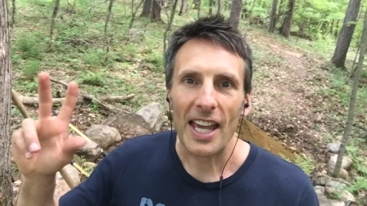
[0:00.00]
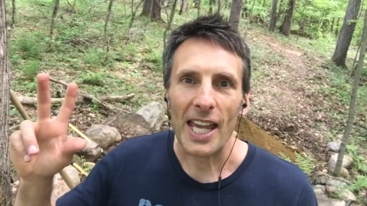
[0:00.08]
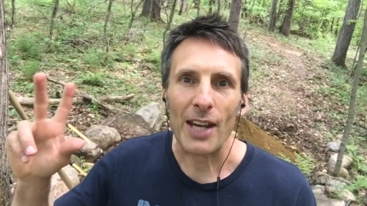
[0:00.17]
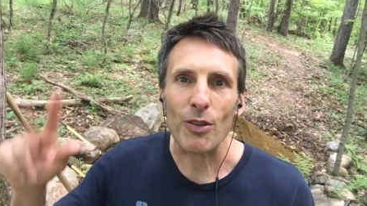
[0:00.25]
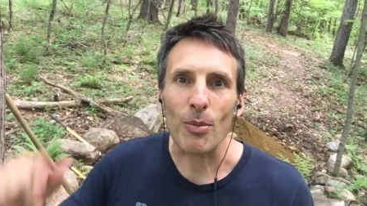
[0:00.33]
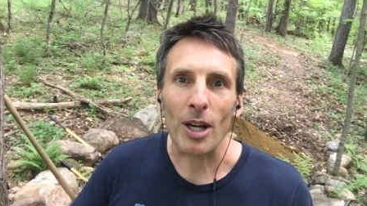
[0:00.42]
Hey
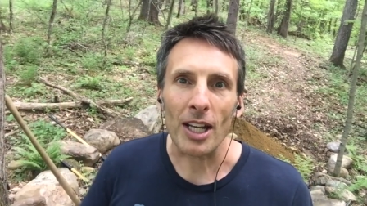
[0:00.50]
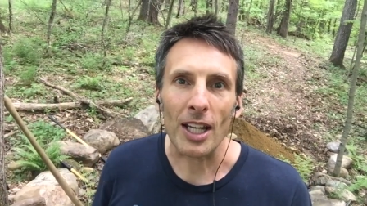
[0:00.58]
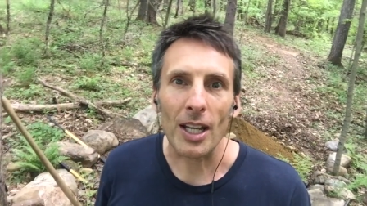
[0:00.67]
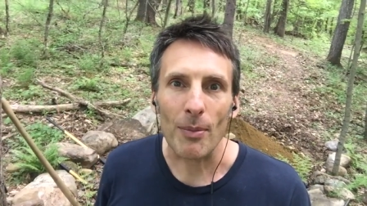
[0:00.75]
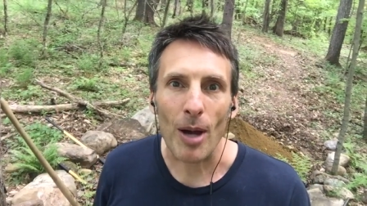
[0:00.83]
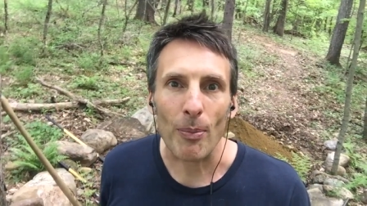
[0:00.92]
everybody,
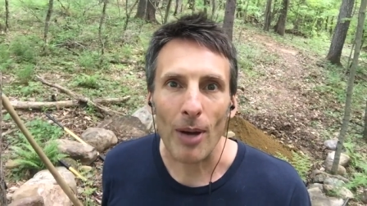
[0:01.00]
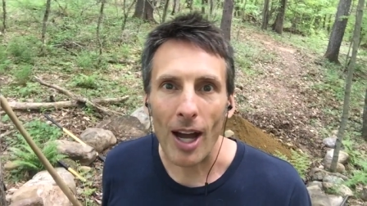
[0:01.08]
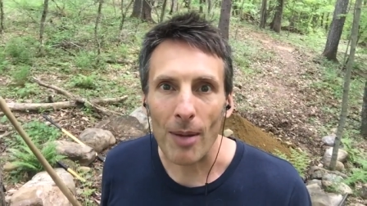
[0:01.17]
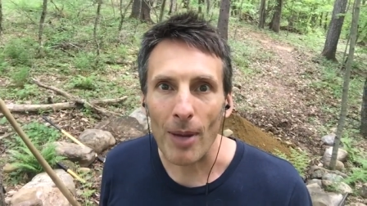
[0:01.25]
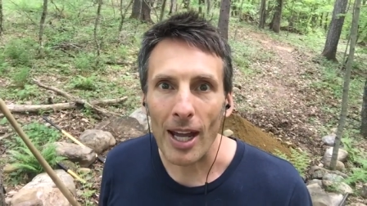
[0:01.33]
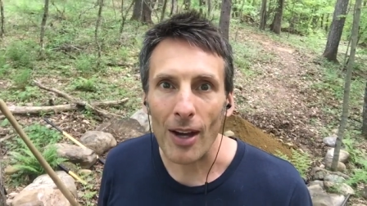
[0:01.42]
I'm out
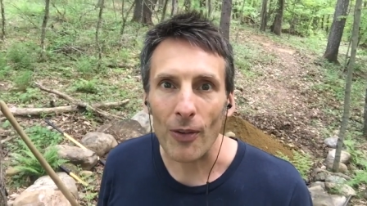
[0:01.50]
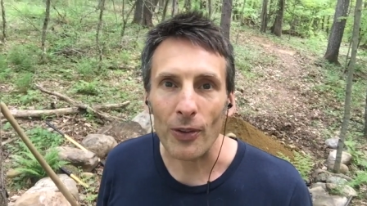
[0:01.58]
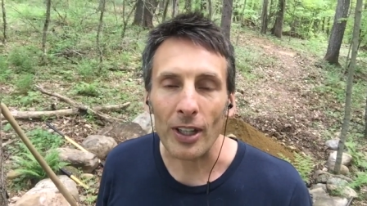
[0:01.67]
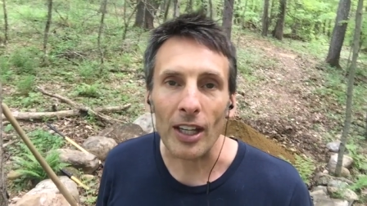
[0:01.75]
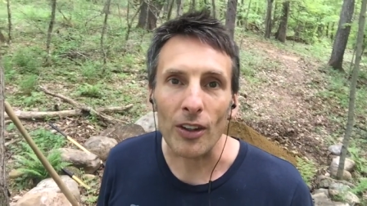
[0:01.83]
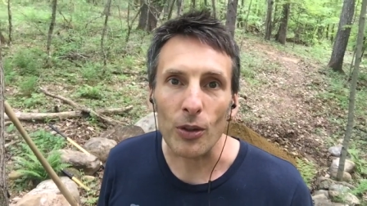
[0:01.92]
behind my house
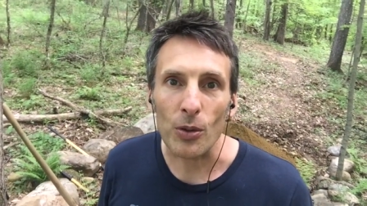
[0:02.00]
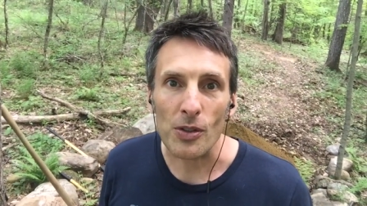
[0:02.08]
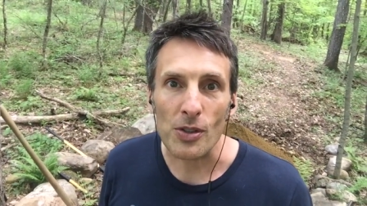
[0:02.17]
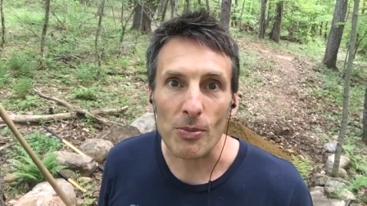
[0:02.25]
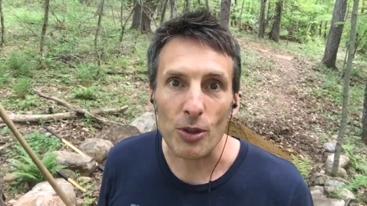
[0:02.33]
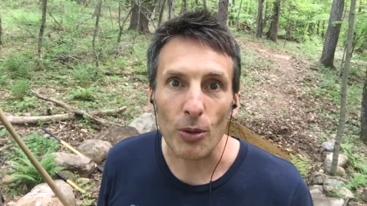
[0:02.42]
again doing
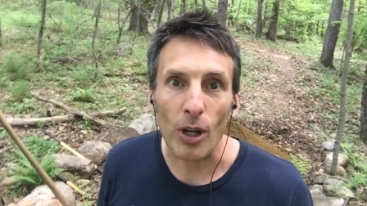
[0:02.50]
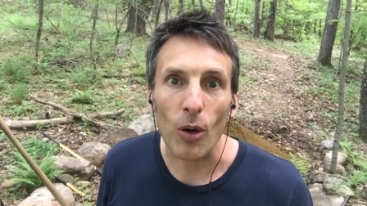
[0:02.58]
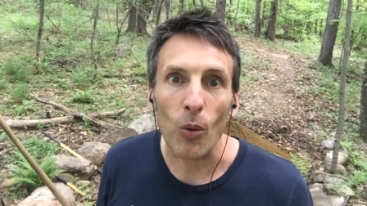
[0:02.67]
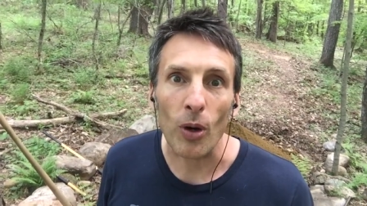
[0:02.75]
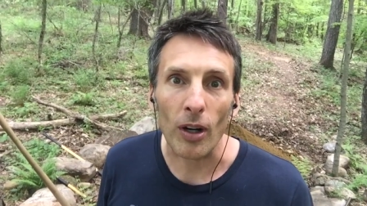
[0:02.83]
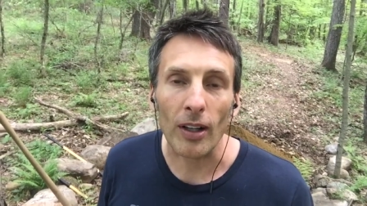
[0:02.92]
some trail
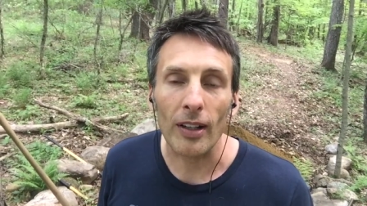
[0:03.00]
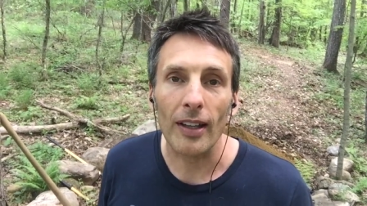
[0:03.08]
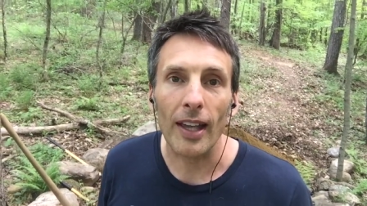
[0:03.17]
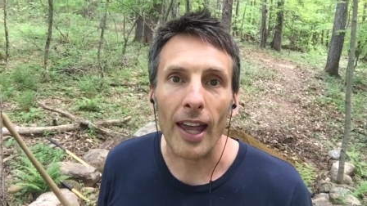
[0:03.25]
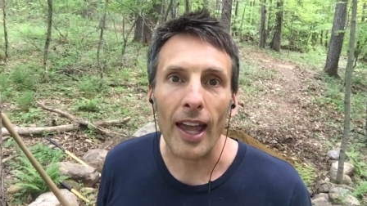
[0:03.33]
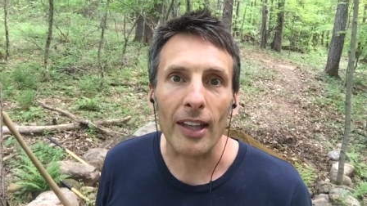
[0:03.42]
work
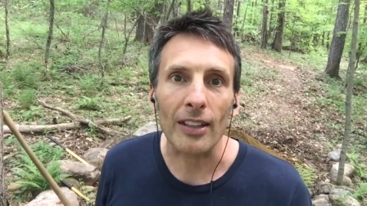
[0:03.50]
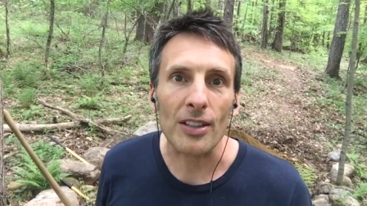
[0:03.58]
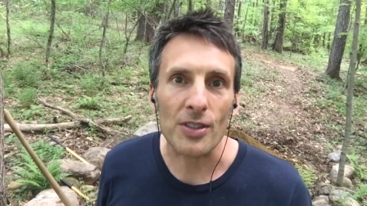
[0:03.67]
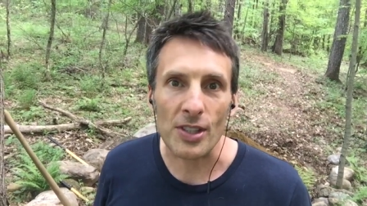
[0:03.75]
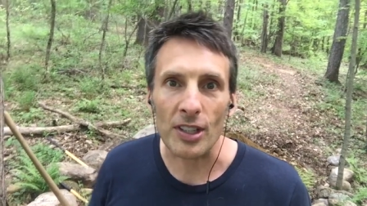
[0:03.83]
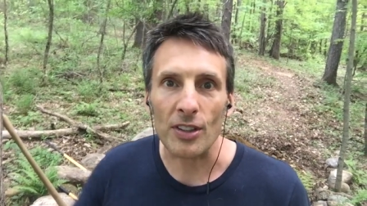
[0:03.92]
and
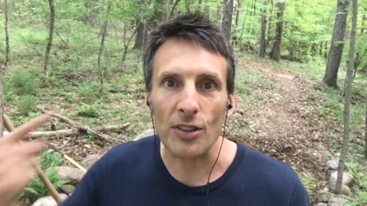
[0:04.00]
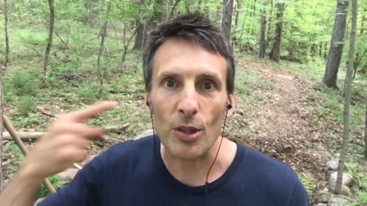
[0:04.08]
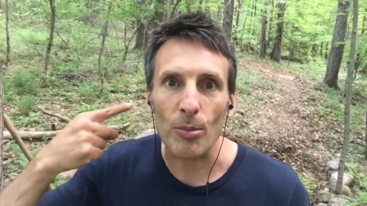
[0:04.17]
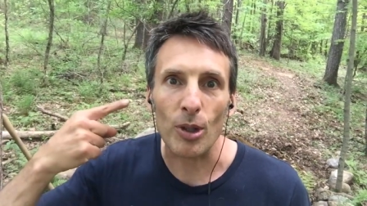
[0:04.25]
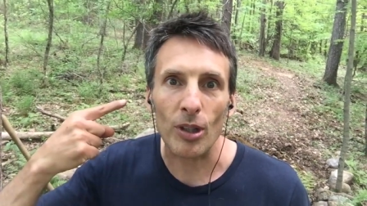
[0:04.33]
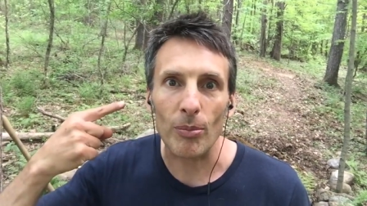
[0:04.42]
listening to the
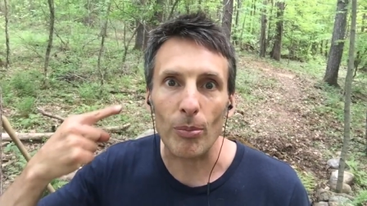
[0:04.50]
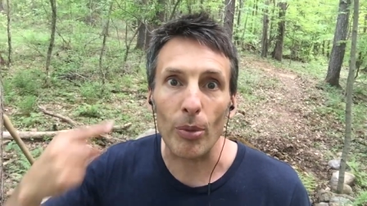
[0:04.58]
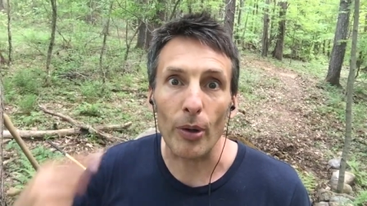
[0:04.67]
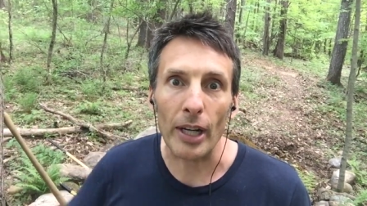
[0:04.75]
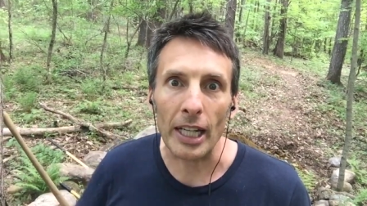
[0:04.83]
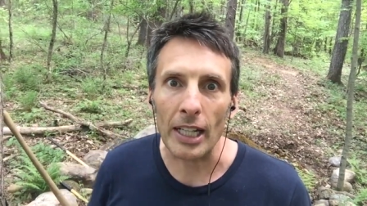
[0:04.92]
book
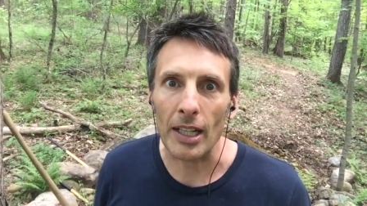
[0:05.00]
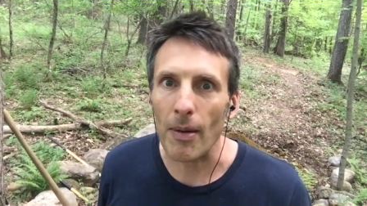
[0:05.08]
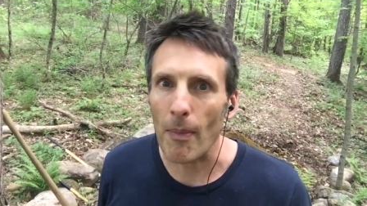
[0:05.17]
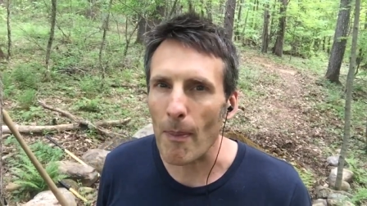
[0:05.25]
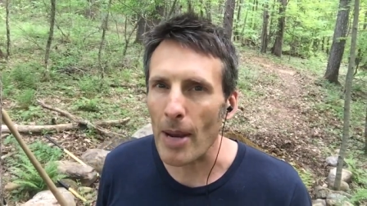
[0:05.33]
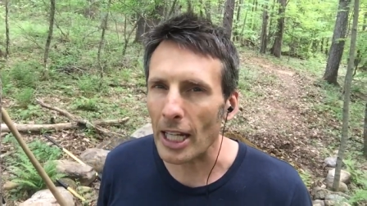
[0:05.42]

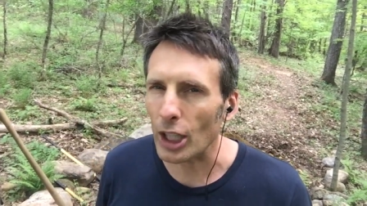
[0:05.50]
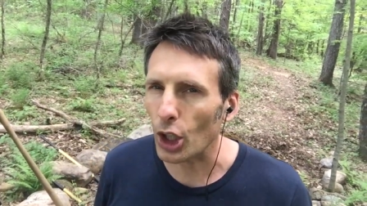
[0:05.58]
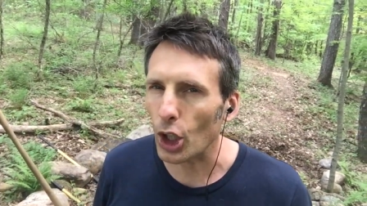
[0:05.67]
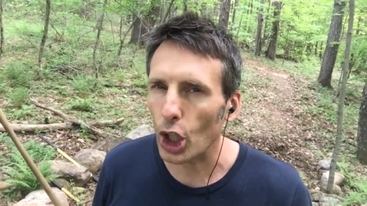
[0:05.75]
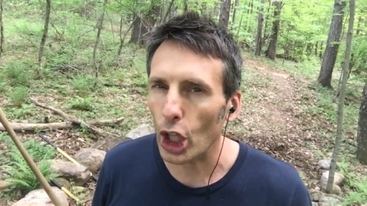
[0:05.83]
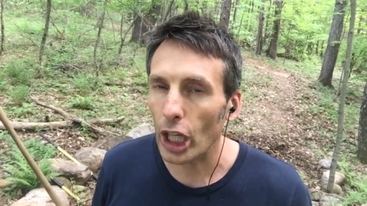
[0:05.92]
Brain
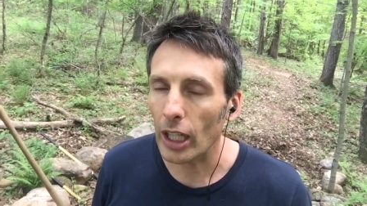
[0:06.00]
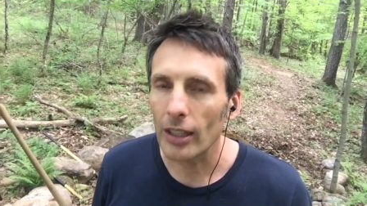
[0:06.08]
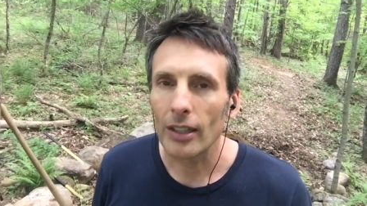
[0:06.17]
Maker.